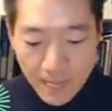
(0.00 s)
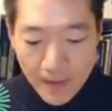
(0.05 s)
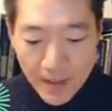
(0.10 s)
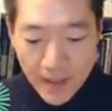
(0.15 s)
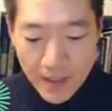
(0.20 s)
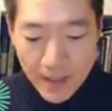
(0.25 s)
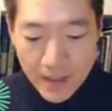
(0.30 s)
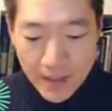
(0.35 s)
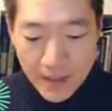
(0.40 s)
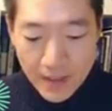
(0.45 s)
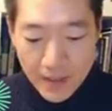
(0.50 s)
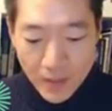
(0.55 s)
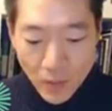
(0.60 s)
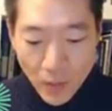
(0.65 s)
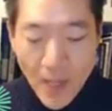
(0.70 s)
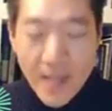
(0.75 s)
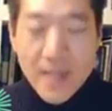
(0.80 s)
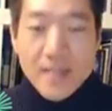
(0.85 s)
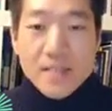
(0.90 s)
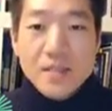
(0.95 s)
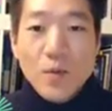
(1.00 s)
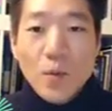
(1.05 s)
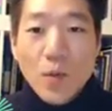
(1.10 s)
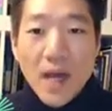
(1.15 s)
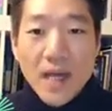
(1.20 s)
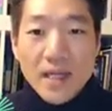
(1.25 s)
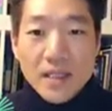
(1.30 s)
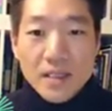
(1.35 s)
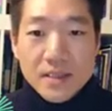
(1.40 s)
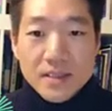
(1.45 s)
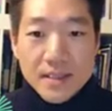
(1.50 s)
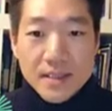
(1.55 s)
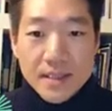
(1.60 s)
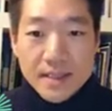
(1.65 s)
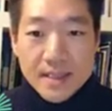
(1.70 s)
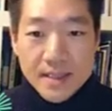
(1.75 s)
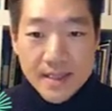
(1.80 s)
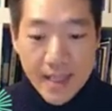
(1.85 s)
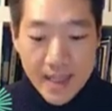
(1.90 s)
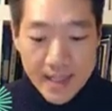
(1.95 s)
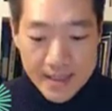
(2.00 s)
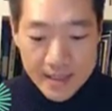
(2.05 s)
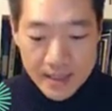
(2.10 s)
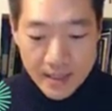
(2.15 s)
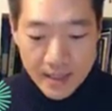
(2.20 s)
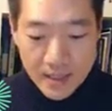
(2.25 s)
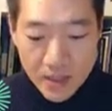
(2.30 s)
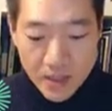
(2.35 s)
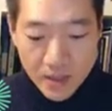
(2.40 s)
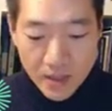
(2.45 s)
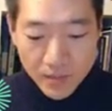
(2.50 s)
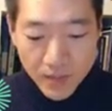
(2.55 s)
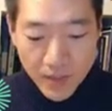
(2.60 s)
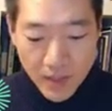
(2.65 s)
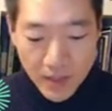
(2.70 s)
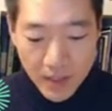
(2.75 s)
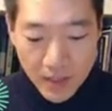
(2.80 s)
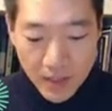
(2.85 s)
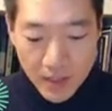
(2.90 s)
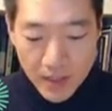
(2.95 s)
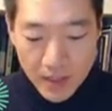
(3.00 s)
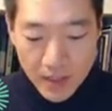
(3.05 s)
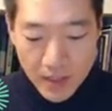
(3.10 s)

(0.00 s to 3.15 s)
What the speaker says: And Wallace D. Wattles, in his case in the book,